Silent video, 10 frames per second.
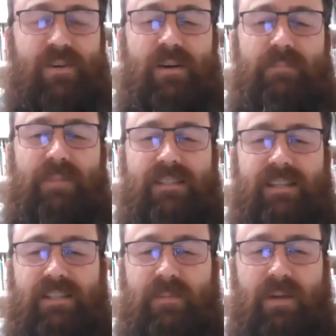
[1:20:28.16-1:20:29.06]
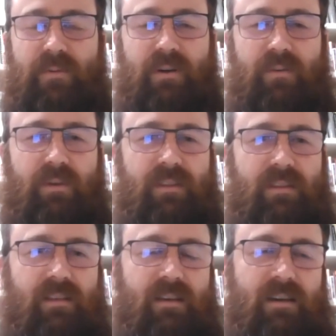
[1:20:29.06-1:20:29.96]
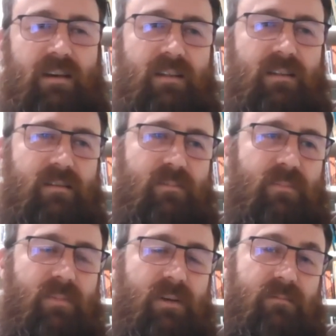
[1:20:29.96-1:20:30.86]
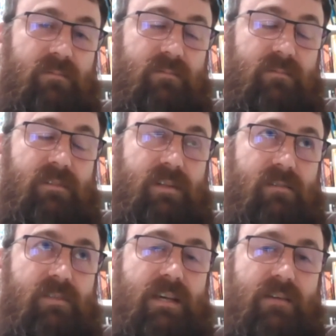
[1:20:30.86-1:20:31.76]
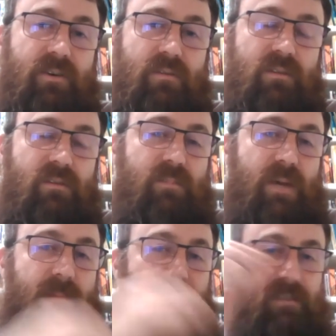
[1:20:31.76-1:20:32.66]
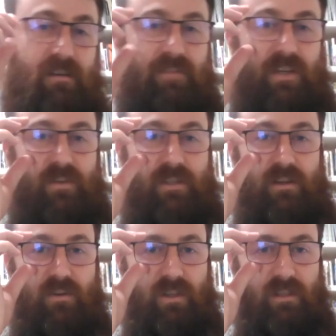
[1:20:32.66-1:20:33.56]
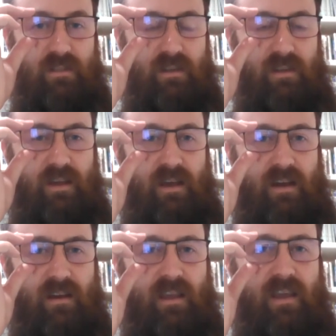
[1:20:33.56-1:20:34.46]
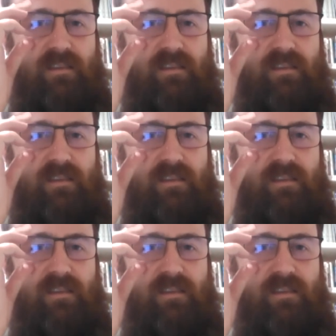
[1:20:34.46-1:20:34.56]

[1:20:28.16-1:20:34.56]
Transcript: so my day job, I work with the, uh, the the DFO, so Department of Fisheries and Oceans uh,